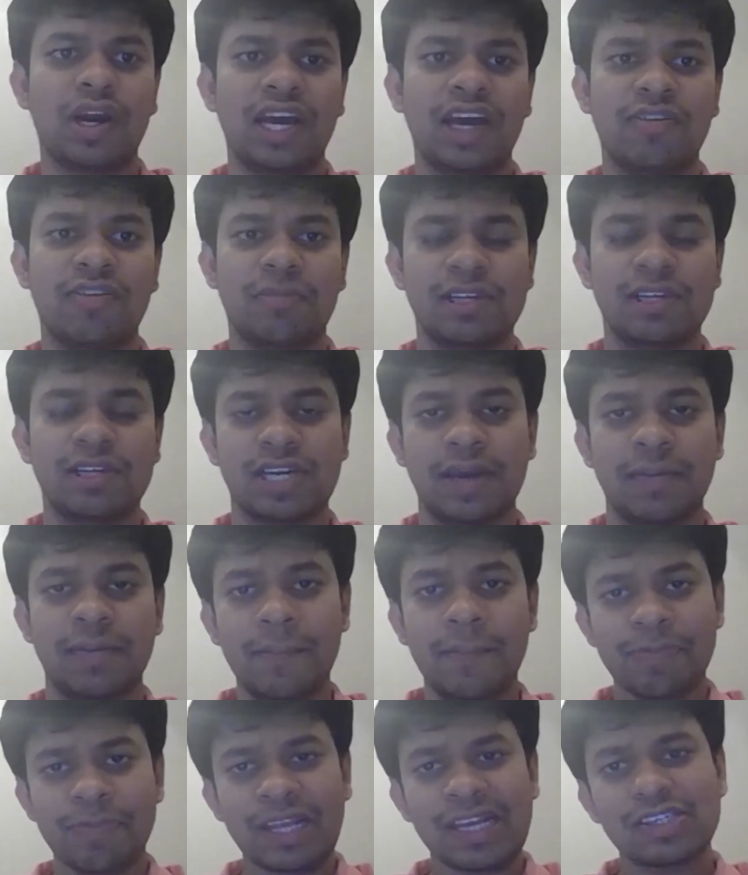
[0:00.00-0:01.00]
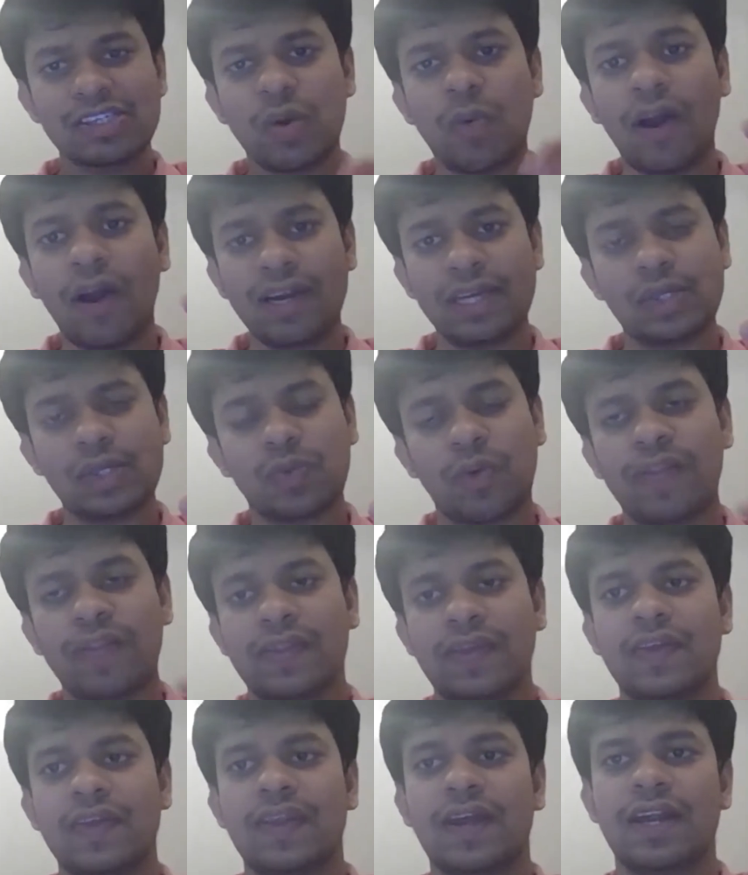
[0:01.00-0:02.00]
have much time. So what is one
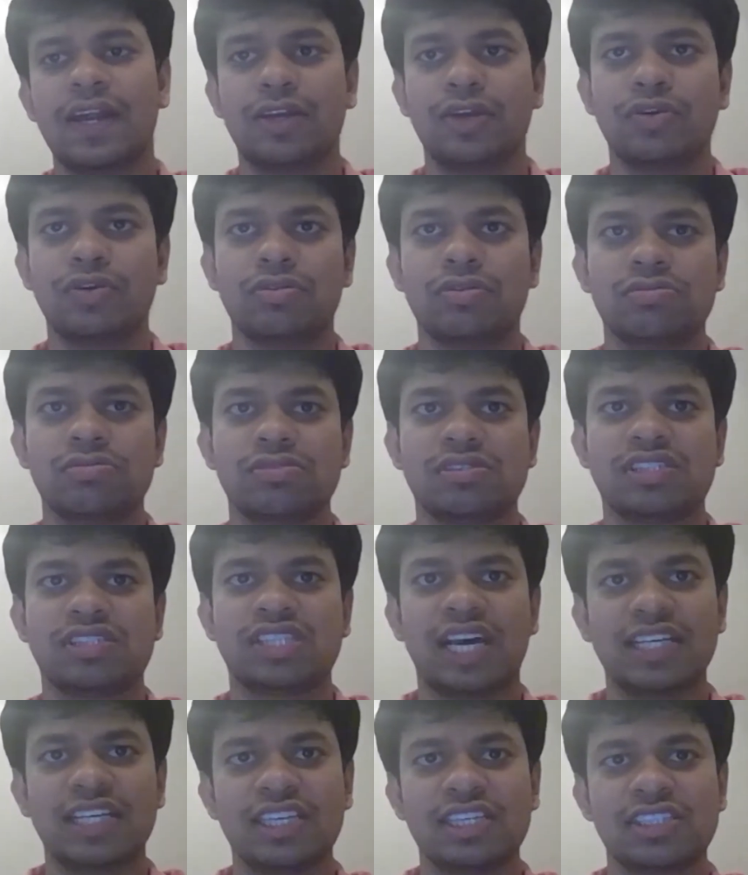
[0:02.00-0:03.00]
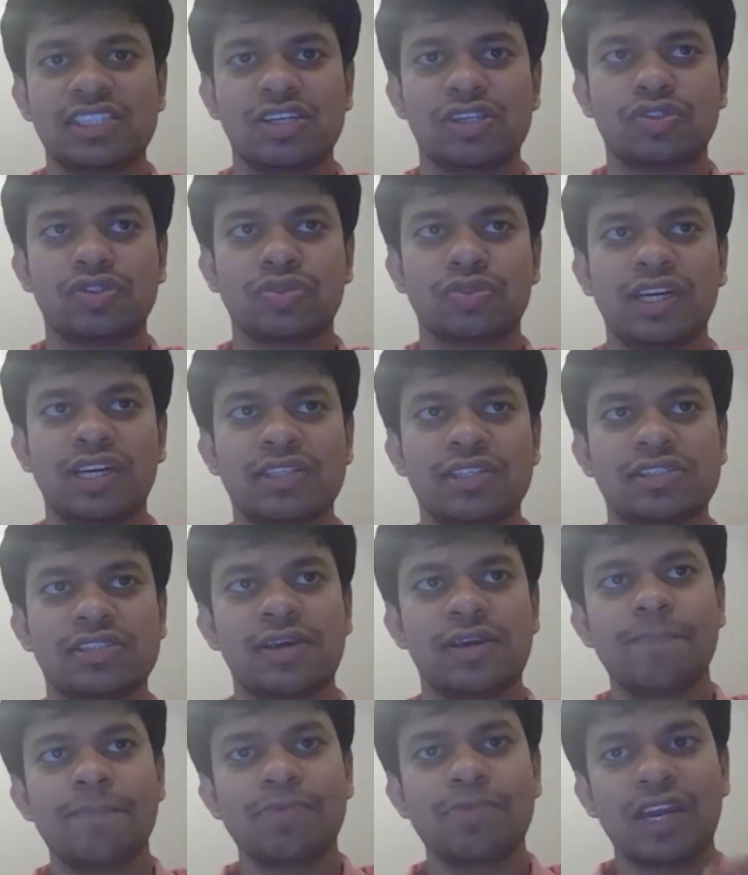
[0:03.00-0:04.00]
thing that you suggest the students
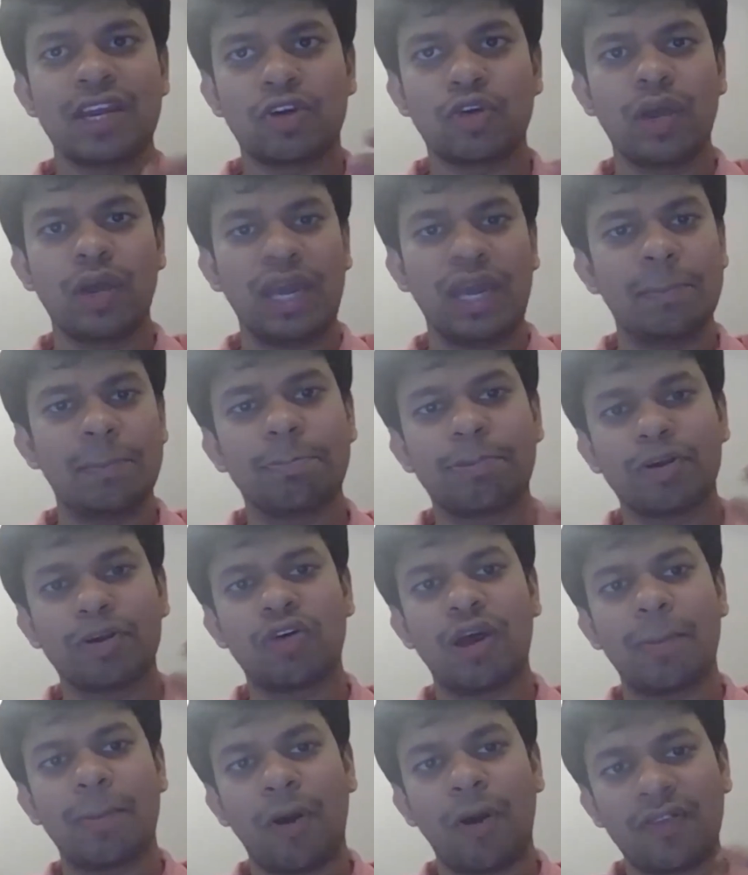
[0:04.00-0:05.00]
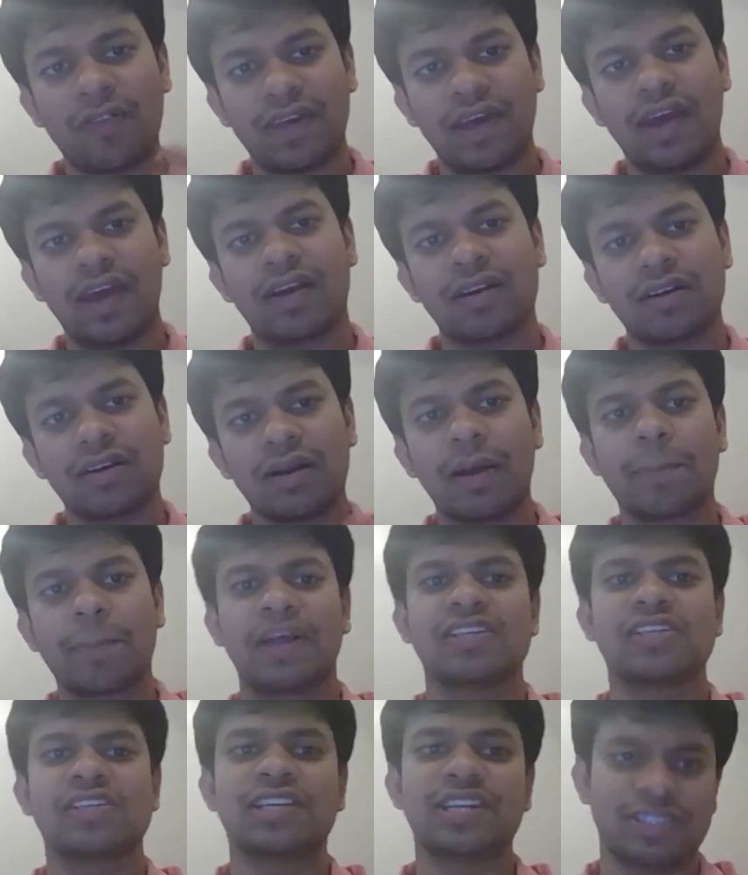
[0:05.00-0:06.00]
to improve upon their
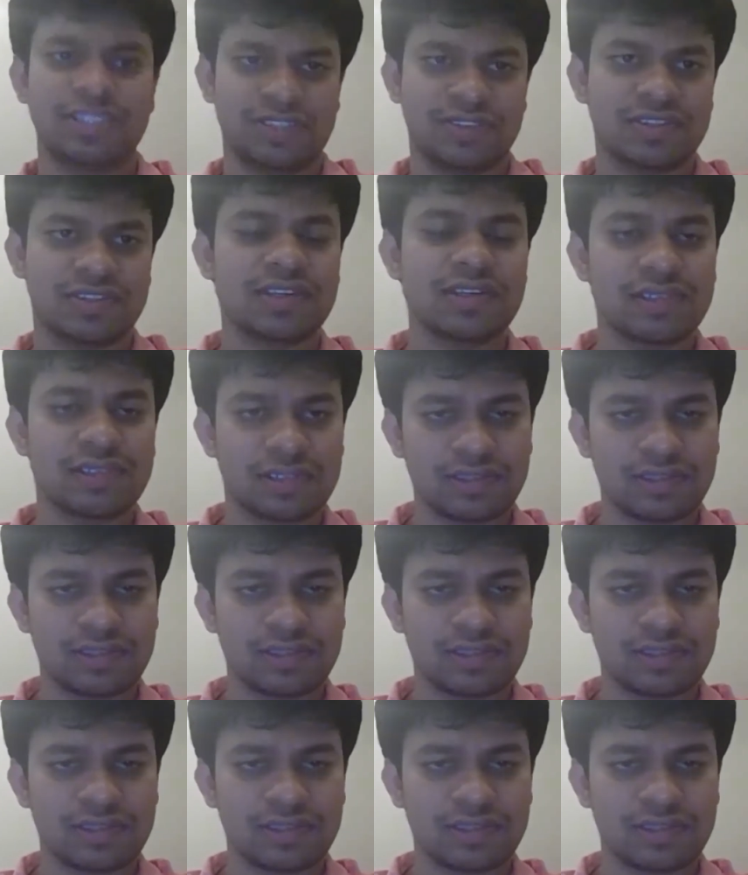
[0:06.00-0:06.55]
presentation skills?